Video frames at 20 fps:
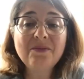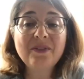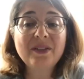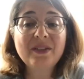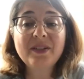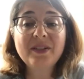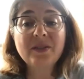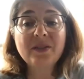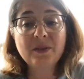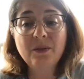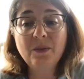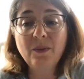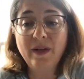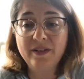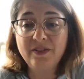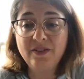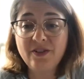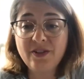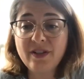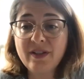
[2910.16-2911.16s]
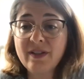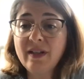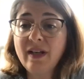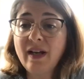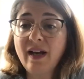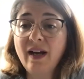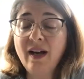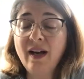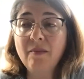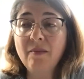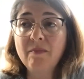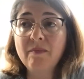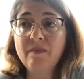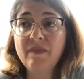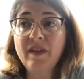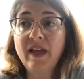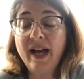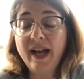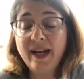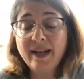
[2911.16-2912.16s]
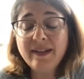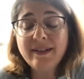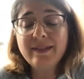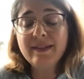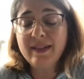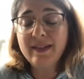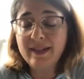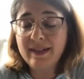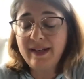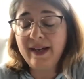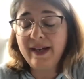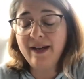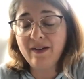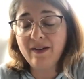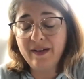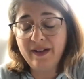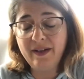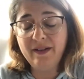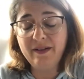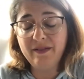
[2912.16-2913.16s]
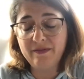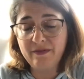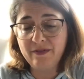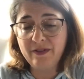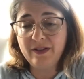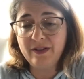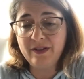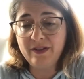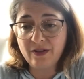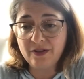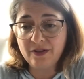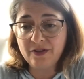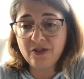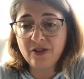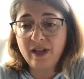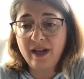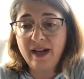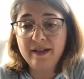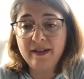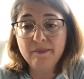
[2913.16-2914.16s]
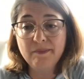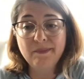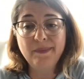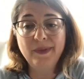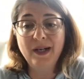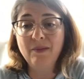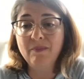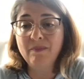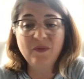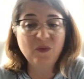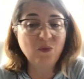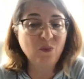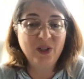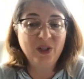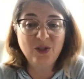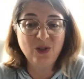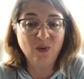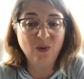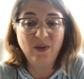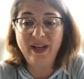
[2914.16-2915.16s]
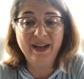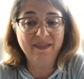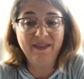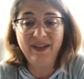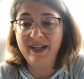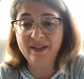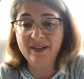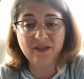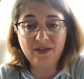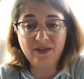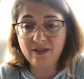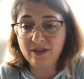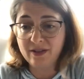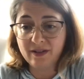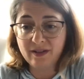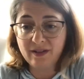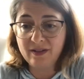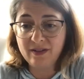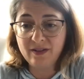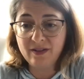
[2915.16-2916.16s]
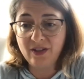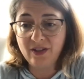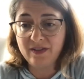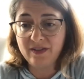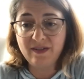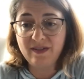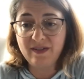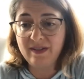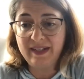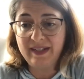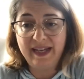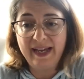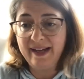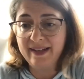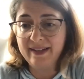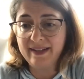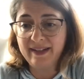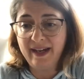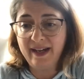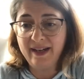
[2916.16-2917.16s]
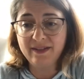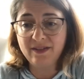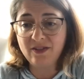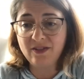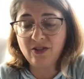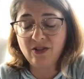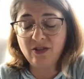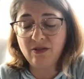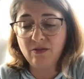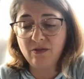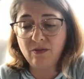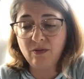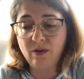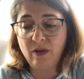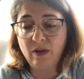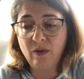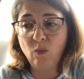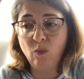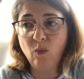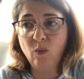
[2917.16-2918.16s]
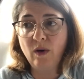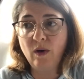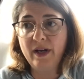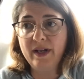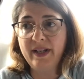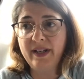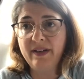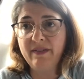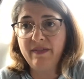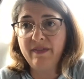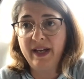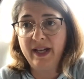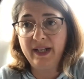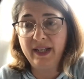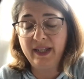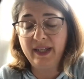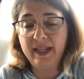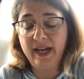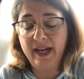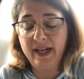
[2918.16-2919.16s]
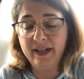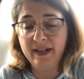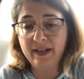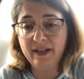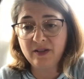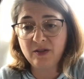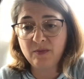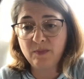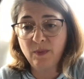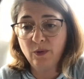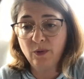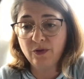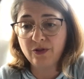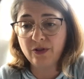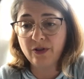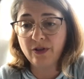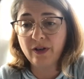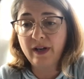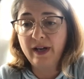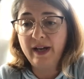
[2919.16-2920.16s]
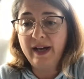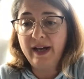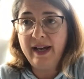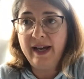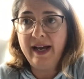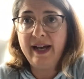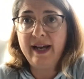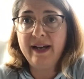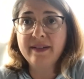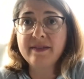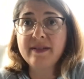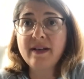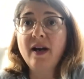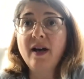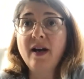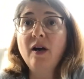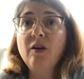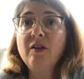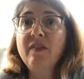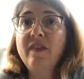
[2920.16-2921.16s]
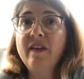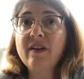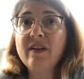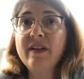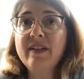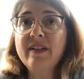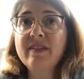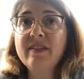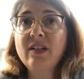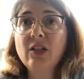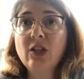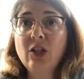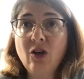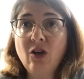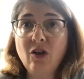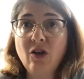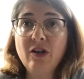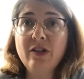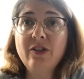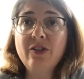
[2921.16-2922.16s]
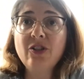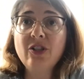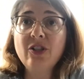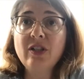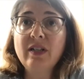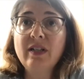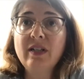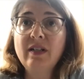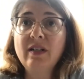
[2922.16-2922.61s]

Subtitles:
a really good question. Actually an area of research, but we don't have an answer just yet as to what, if any, that exposure has. There is a large